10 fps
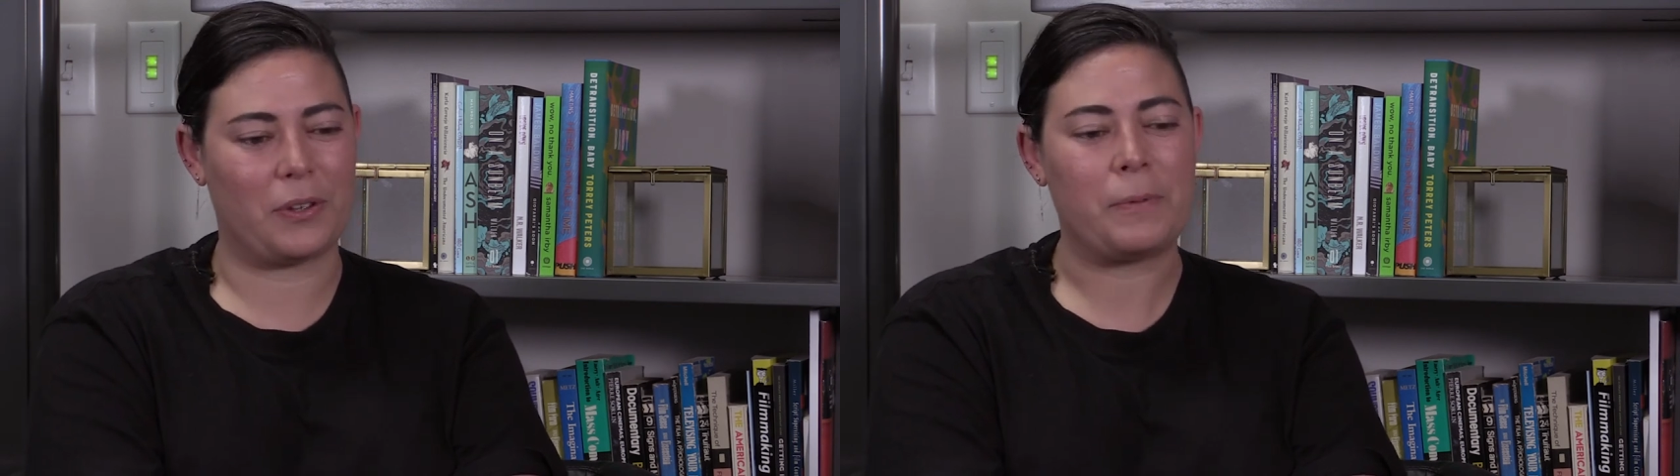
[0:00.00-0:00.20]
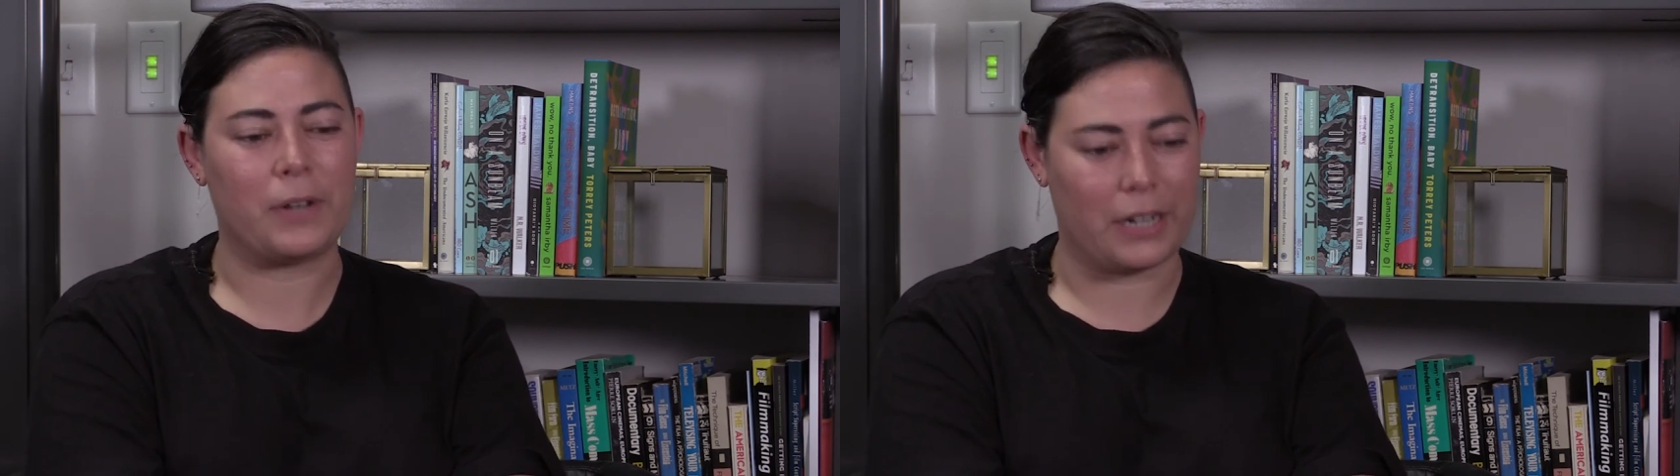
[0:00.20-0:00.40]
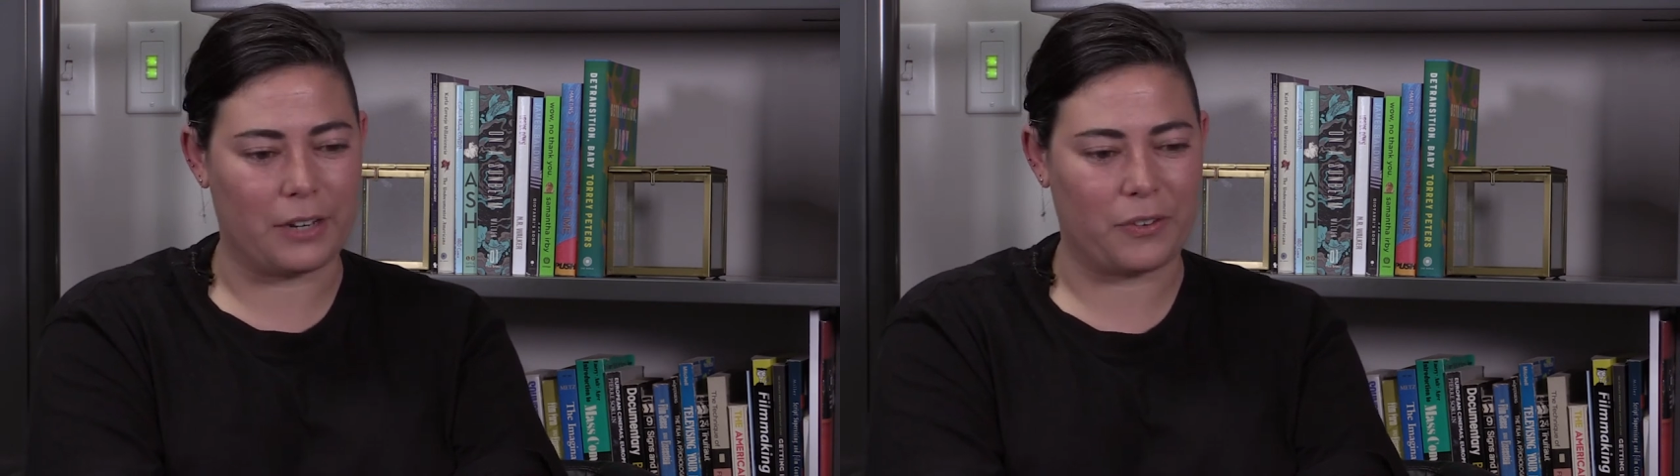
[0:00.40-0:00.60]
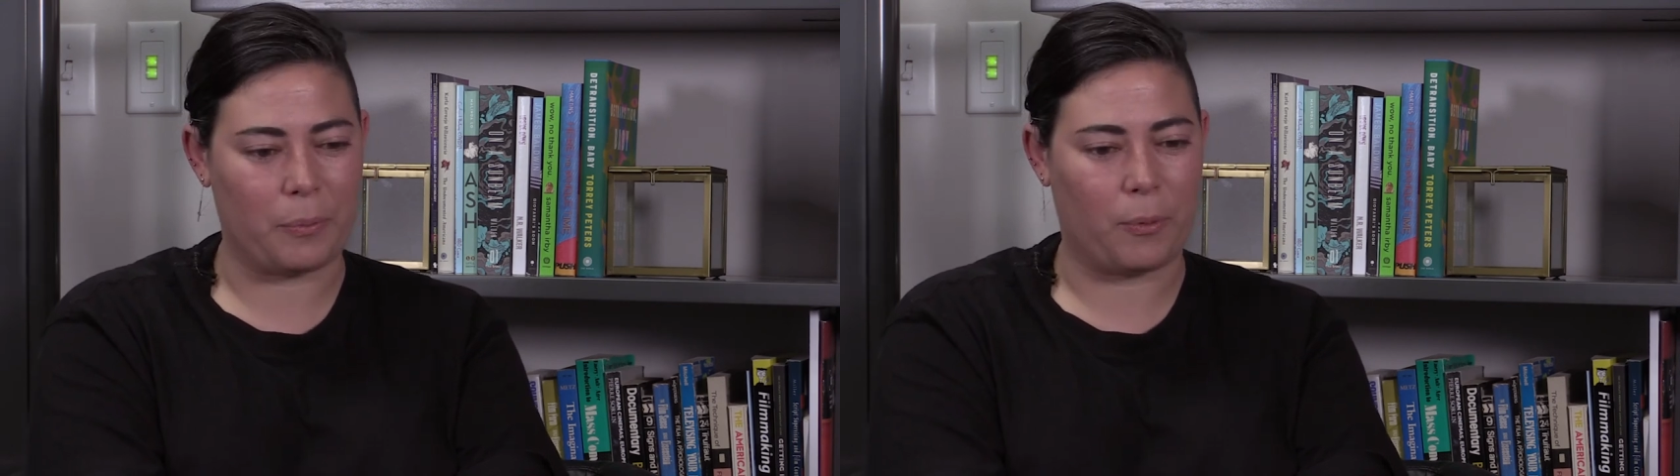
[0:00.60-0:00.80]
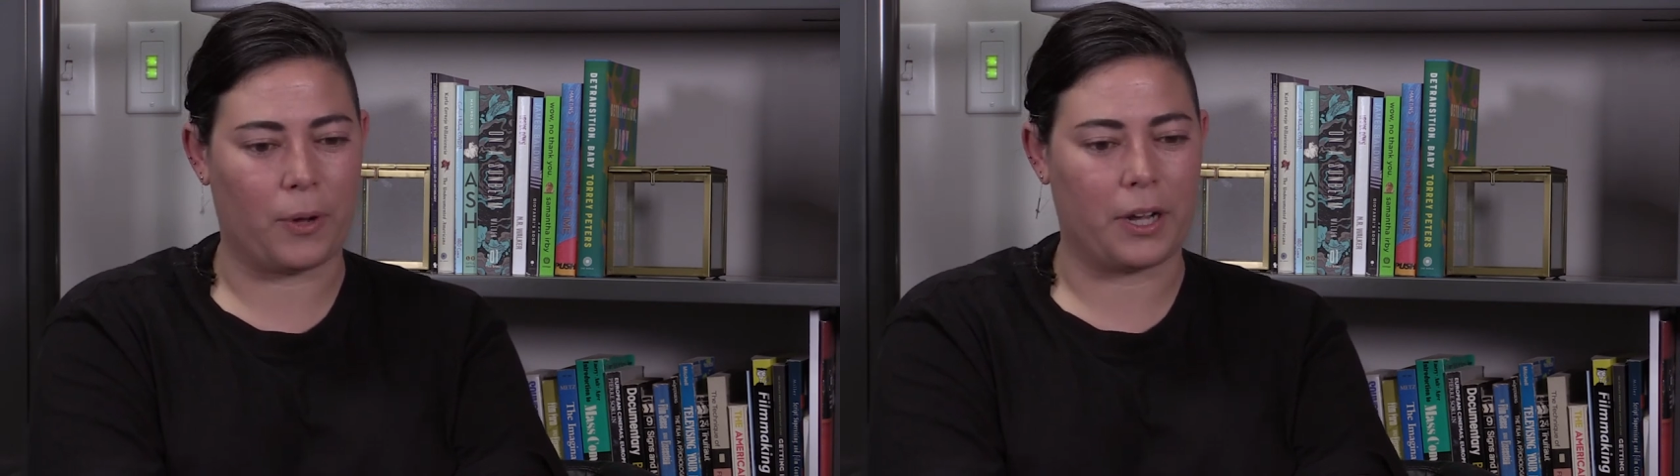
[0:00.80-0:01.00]
community
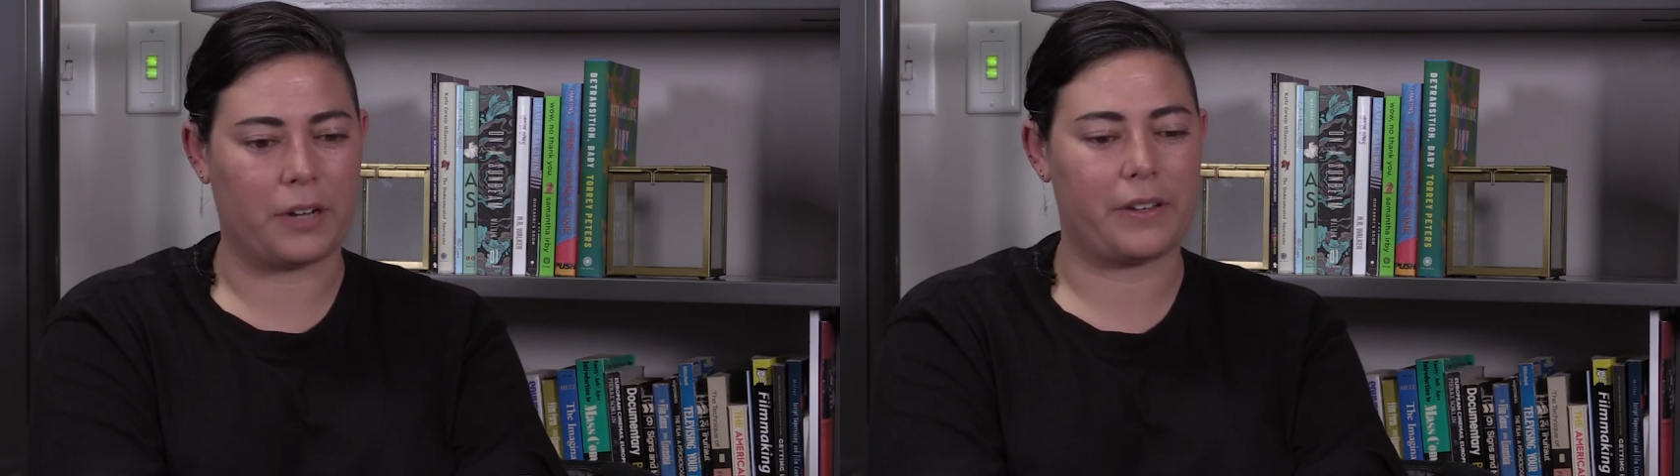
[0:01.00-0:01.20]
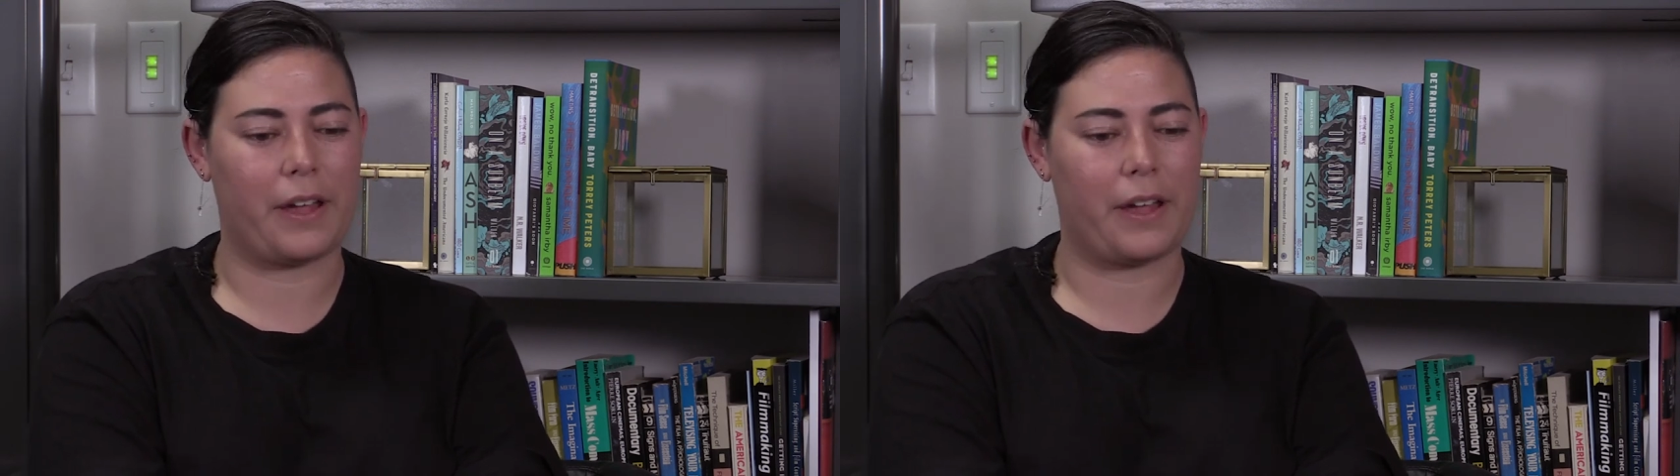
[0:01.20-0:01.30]
support.